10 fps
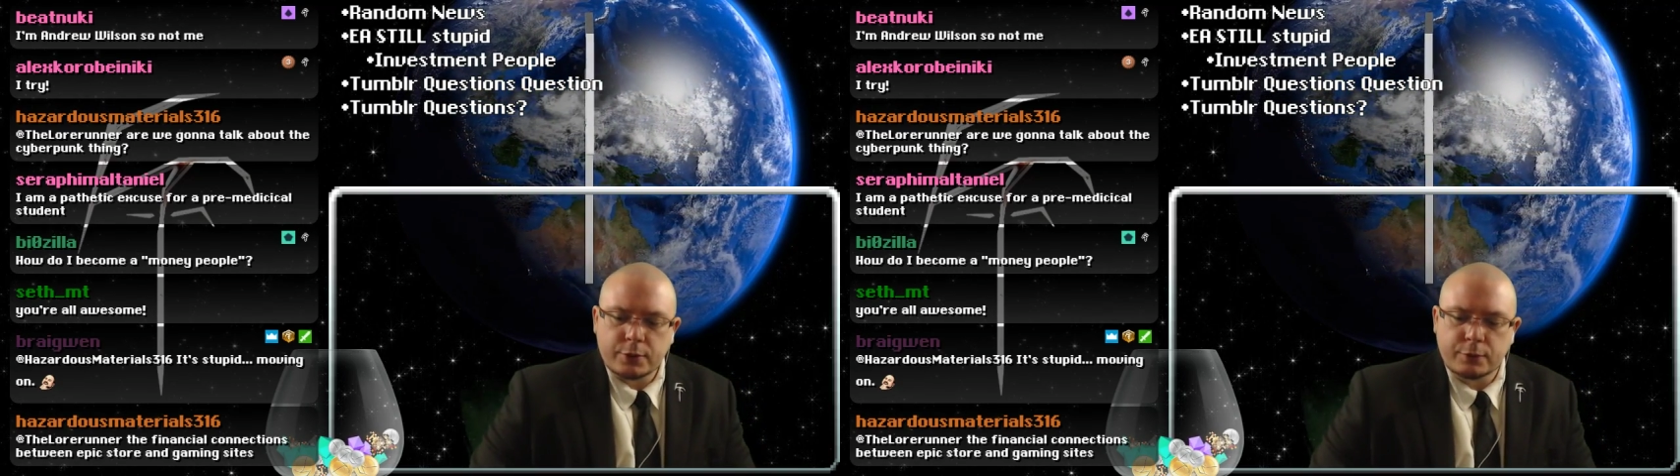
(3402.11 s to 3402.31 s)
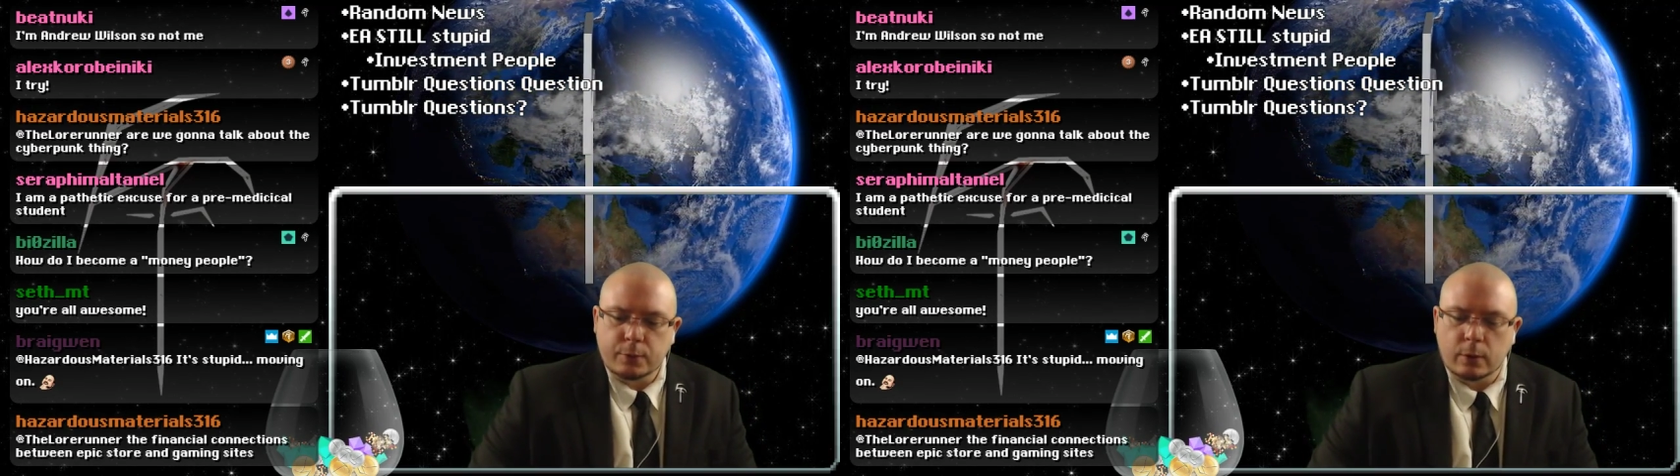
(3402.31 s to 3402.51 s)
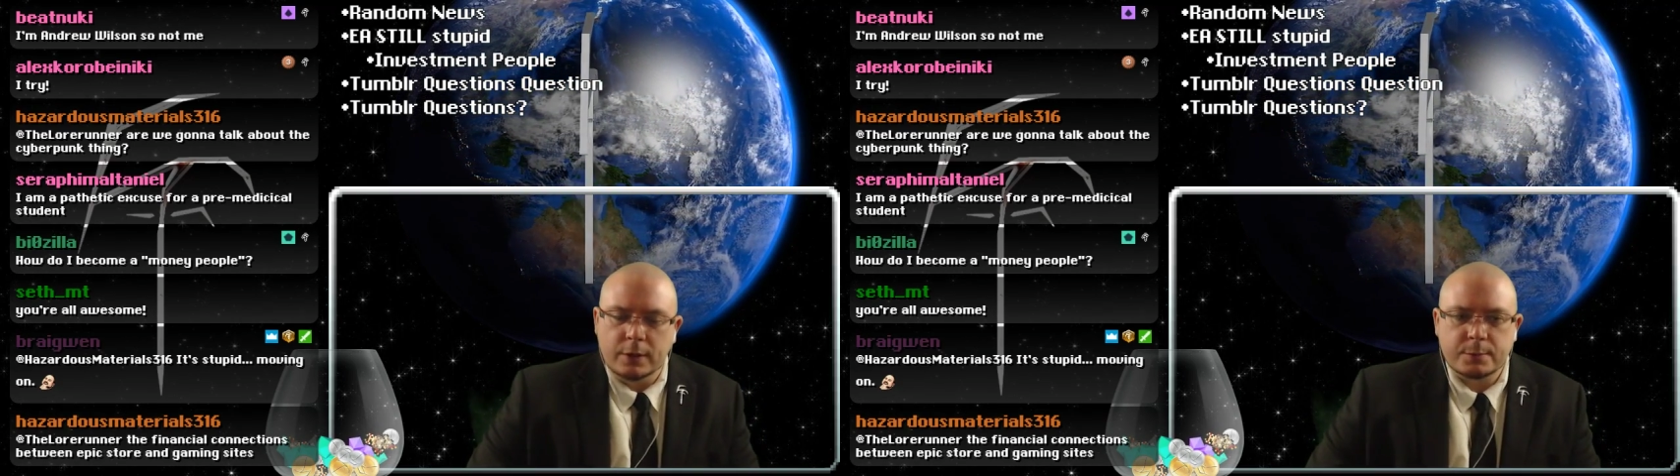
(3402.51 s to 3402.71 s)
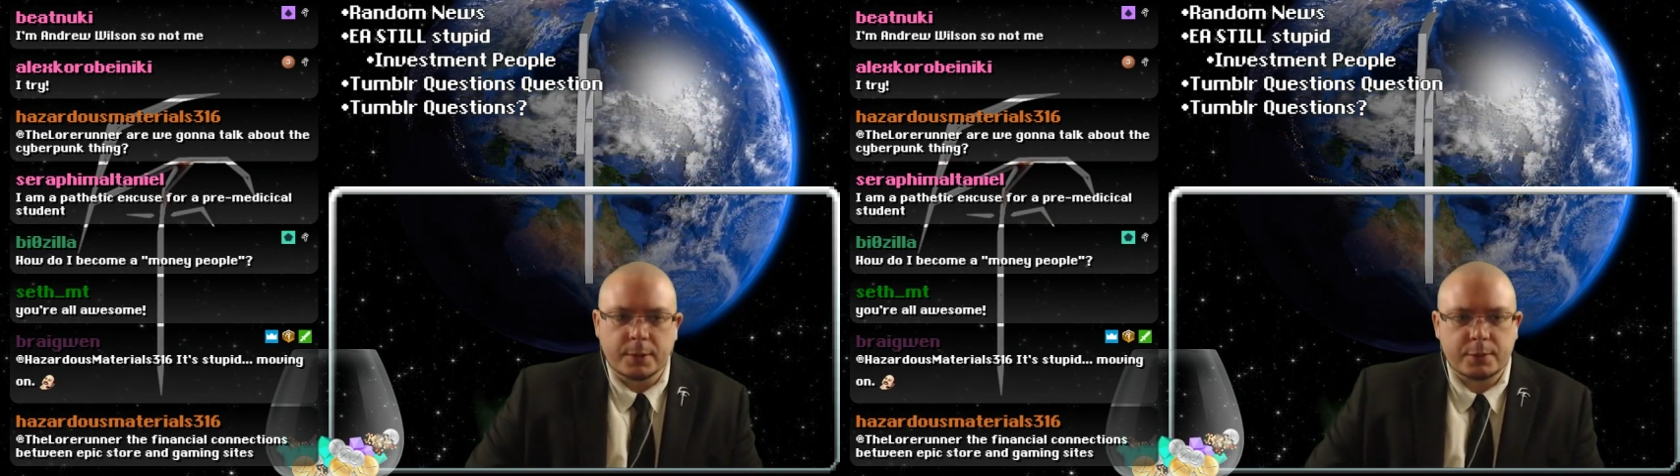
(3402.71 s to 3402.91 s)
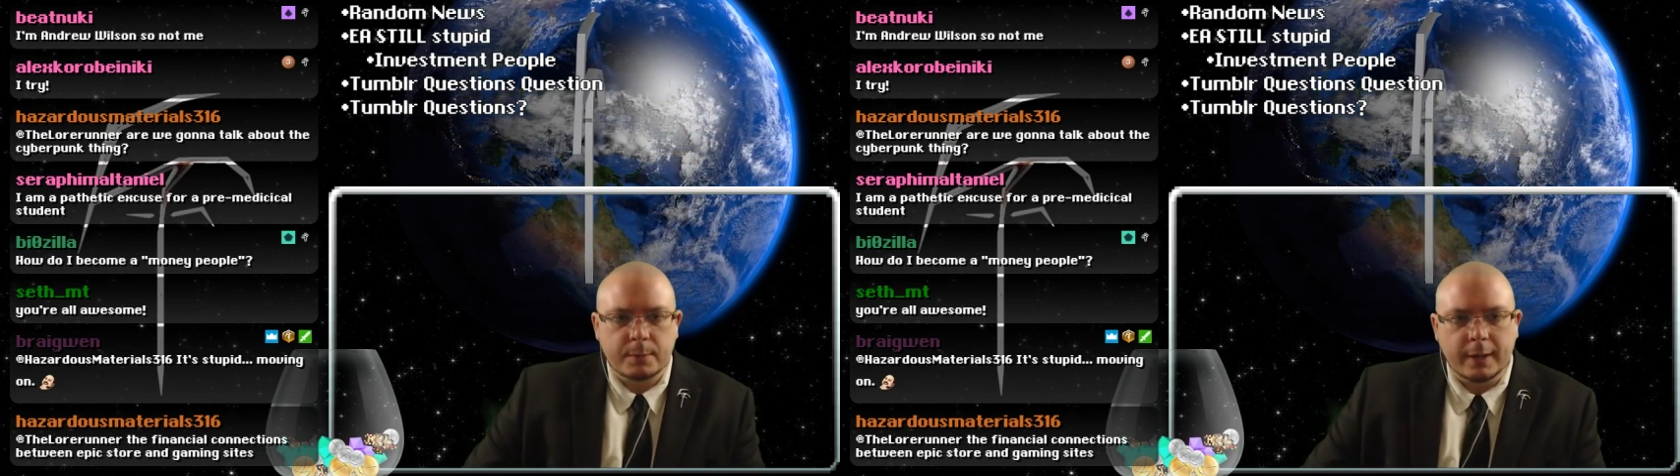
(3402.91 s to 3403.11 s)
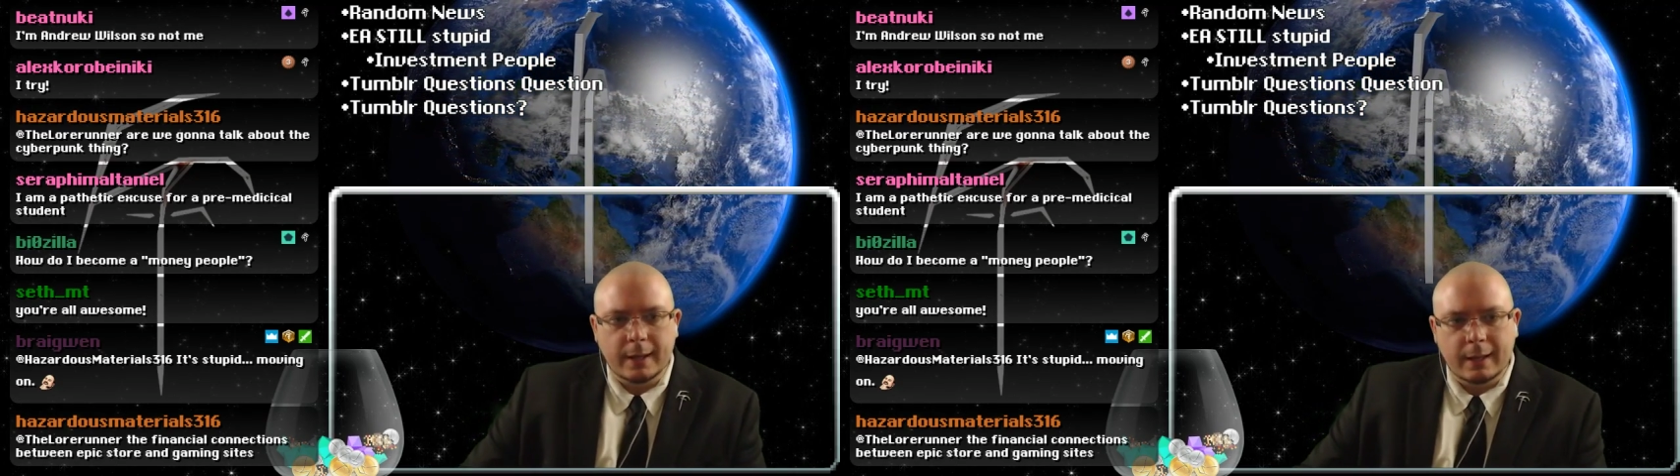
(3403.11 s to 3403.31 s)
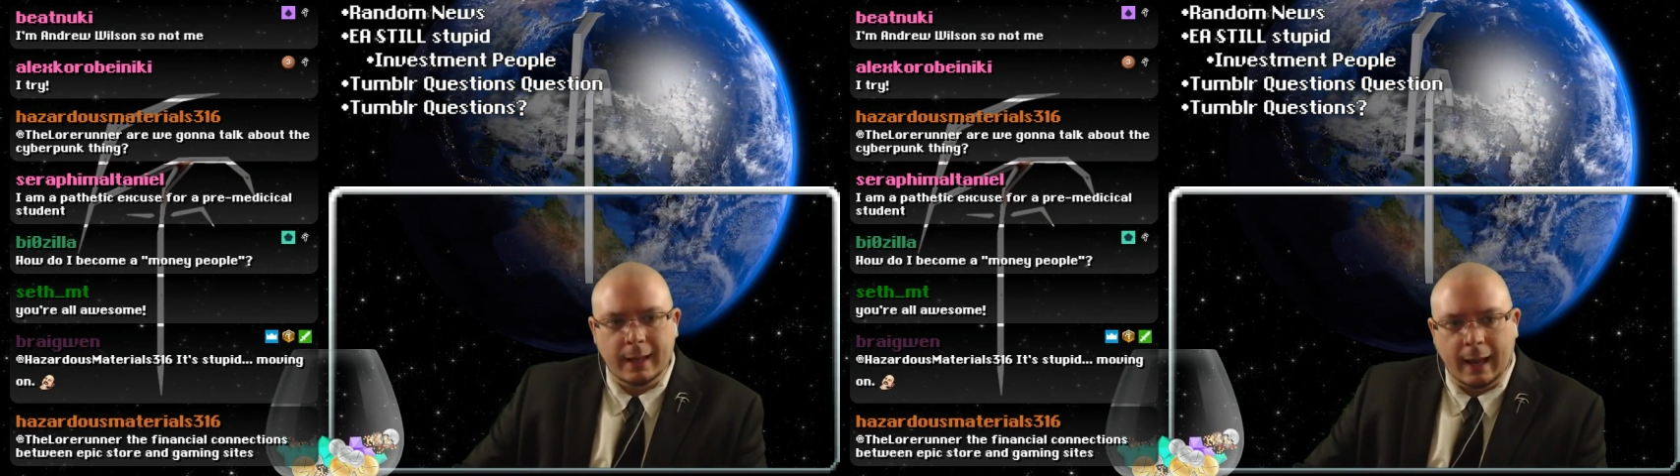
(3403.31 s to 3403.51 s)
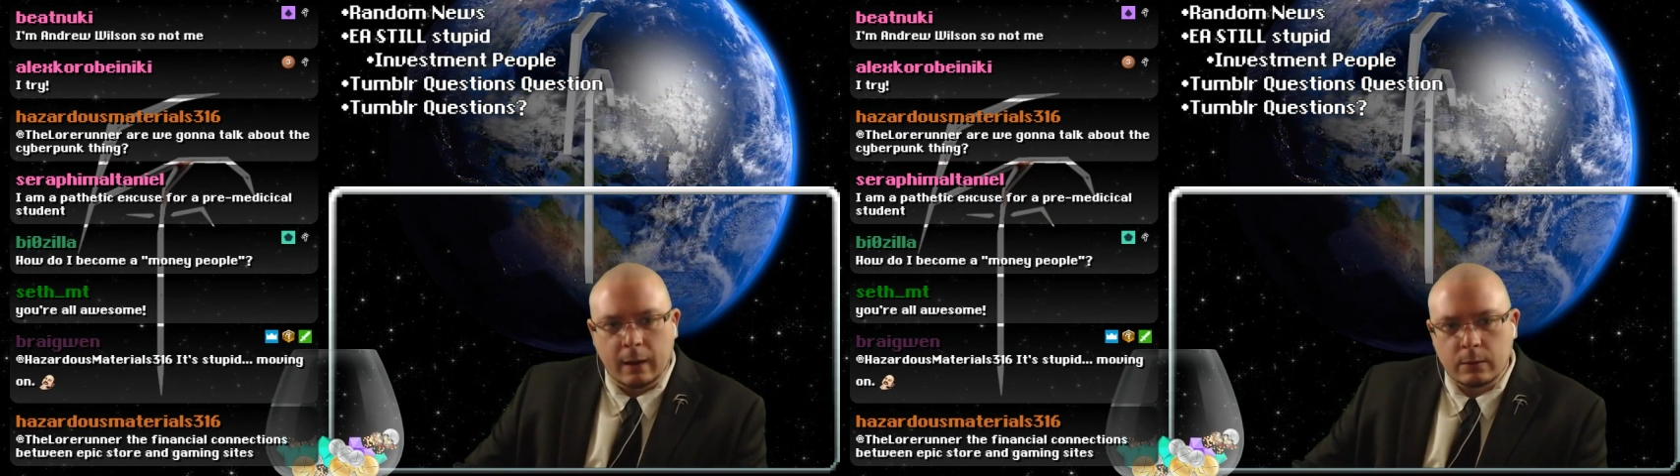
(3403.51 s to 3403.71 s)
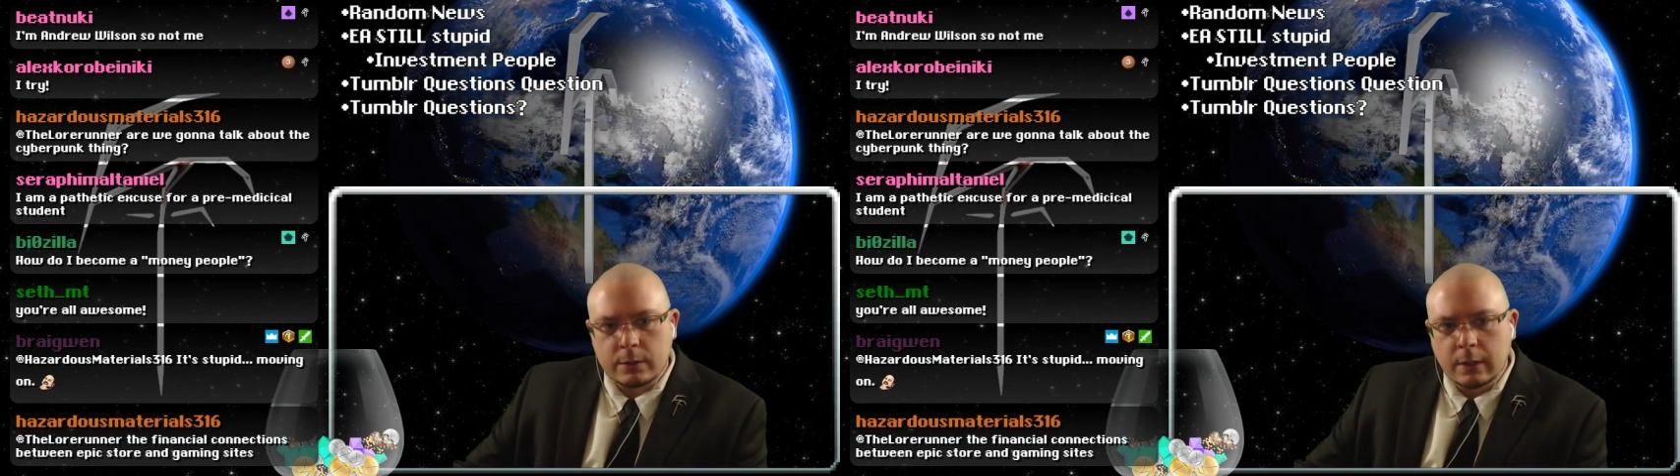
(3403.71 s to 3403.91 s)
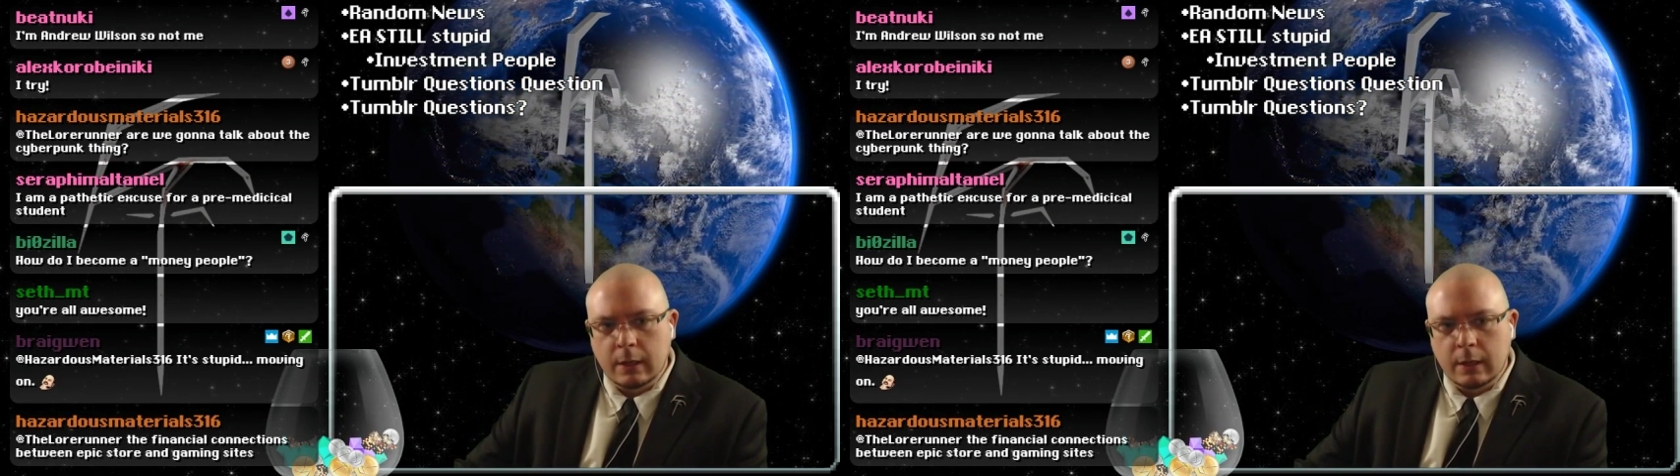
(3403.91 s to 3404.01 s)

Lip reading: for as much money out,